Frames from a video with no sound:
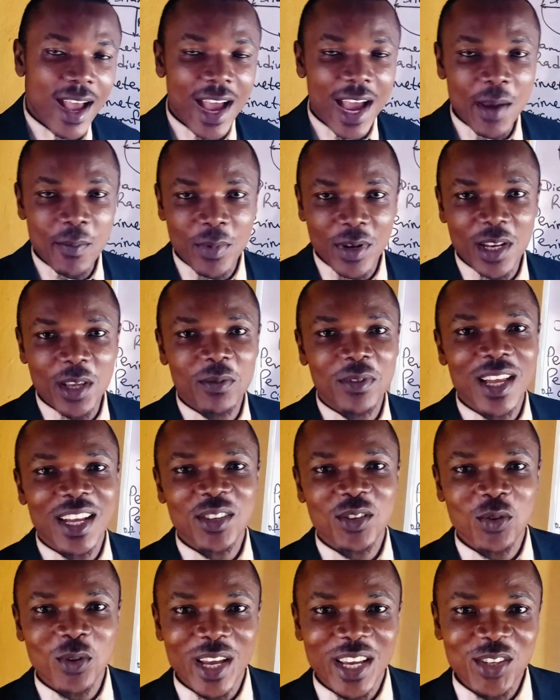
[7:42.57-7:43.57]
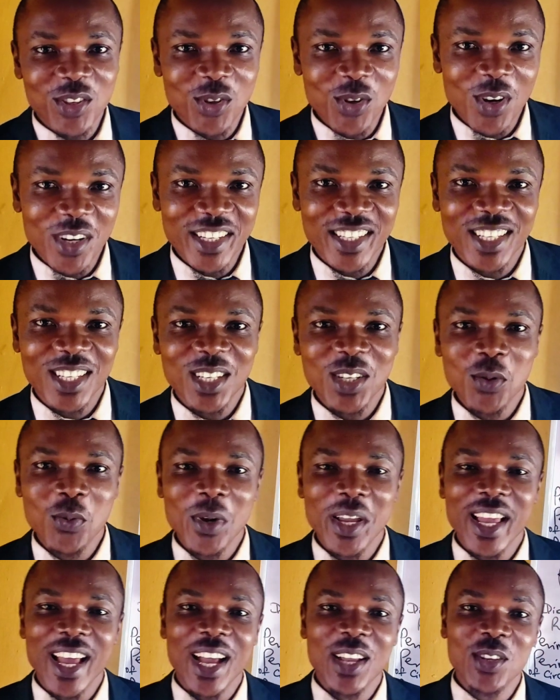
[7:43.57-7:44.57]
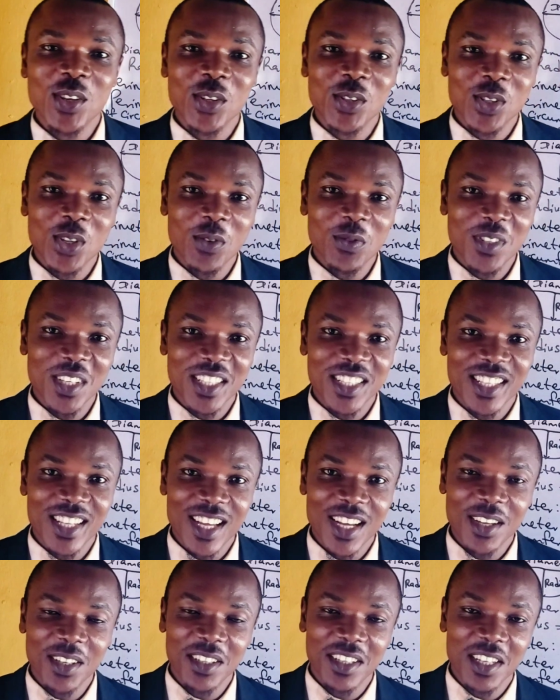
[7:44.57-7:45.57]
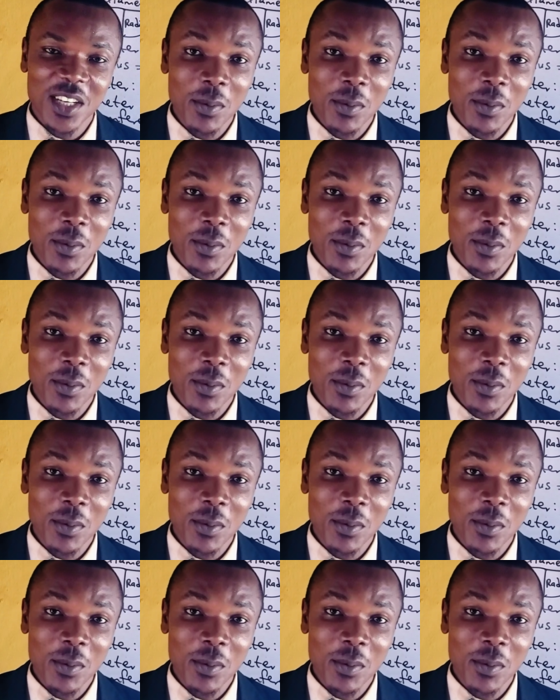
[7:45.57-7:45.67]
I believe that you enjoyed the way I just solved it now.